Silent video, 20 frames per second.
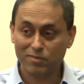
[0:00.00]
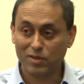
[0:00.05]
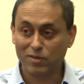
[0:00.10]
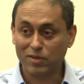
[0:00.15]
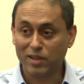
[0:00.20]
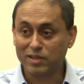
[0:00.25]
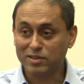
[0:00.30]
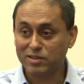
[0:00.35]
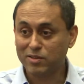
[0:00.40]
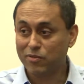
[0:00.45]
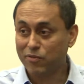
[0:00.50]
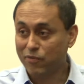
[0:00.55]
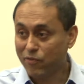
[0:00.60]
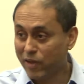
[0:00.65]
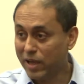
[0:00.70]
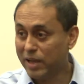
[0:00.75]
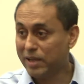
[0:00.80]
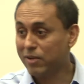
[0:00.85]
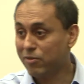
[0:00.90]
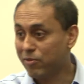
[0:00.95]
Now that's a
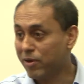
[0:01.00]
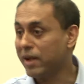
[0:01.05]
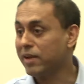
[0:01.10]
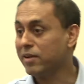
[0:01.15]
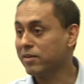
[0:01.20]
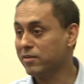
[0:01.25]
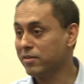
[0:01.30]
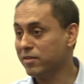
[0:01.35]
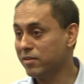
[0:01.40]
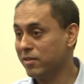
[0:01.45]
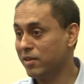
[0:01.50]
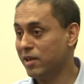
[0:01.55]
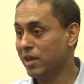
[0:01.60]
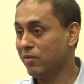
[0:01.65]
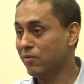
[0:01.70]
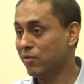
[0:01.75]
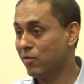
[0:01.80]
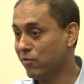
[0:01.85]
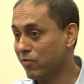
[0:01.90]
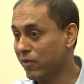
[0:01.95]
fairly radical
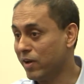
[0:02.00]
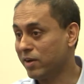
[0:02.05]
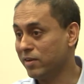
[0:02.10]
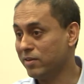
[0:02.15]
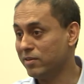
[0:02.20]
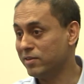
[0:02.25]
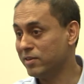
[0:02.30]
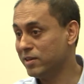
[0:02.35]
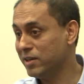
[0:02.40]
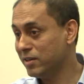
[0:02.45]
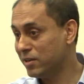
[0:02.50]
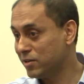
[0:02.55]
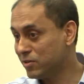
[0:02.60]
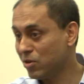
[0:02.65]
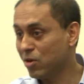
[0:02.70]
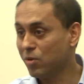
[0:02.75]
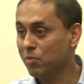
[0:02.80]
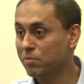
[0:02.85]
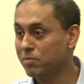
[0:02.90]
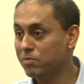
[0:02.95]
thing for faculty in a
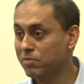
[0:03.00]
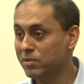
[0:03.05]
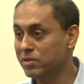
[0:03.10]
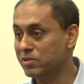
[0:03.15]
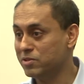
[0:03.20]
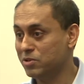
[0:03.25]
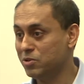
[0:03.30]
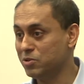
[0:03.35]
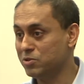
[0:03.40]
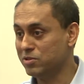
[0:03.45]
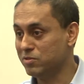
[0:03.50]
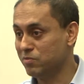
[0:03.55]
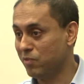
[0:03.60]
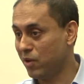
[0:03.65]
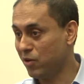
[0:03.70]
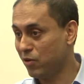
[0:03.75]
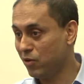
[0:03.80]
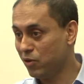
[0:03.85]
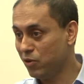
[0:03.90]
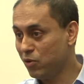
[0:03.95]
top institution
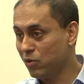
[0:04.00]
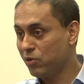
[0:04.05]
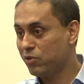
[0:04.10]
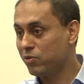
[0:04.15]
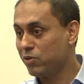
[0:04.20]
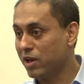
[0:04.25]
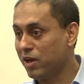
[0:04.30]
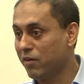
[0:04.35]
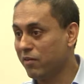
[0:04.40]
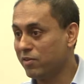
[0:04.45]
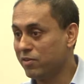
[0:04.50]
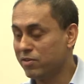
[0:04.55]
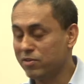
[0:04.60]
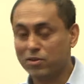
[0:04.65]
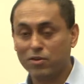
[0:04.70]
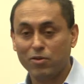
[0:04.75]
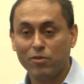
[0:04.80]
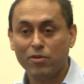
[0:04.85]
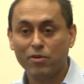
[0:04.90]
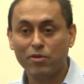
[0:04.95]
where you're used to having
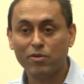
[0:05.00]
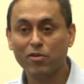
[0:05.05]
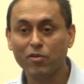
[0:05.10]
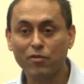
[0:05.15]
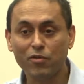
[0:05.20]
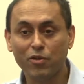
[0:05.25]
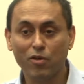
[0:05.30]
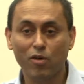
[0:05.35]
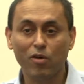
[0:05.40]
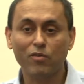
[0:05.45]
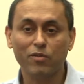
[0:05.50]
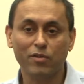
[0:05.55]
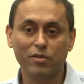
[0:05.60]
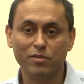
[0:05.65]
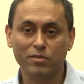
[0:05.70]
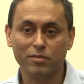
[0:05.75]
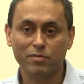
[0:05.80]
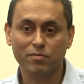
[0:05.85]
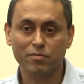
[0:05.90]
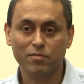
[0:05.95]
security of your
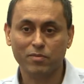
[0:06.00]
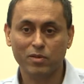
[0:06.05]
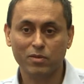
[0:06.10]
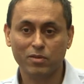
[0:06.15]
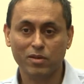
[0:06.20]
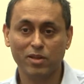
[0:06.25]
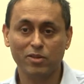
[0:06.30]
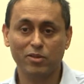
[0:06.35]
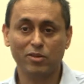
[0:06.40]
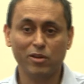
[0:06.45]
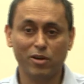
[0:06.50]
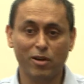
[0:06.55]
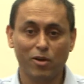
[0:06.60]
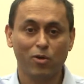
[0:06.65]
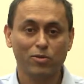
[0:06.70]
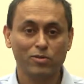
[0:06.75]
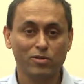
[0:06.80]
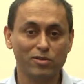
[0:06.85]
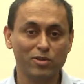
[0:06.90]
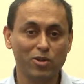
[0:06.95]
office. Okay, you can
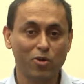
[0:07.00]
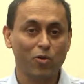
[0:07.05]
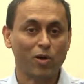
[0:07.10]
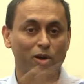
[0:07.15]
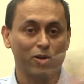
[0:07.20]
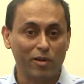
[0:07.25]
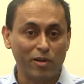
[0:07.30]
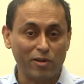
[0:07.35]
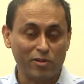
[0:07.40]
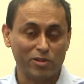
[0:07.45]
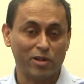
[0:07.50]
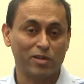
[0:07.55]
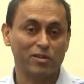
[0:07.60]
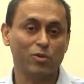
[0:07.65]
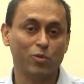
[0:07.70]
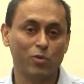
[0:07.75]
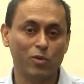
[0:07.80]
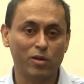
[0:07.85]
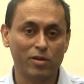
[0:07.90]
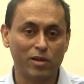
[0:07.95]
close the door and you can shut
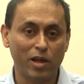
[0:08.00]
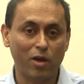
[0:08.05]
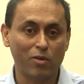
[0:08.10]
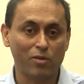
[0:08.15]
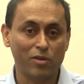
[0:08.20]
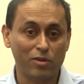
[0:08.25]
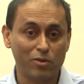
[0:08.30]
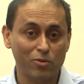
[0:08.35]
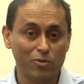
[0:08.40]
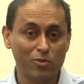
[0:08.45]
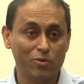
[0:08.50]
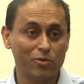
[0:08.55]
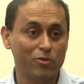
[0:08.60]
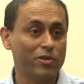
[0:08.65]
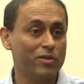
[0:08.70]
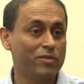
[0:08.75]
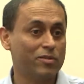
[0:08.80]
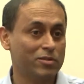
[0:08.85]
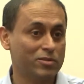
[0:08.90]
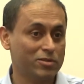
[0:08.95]
the world out and do your
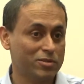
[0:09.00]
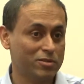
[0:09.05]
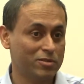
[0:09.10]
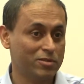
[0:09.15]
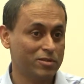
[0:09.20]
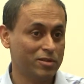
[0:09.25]
research.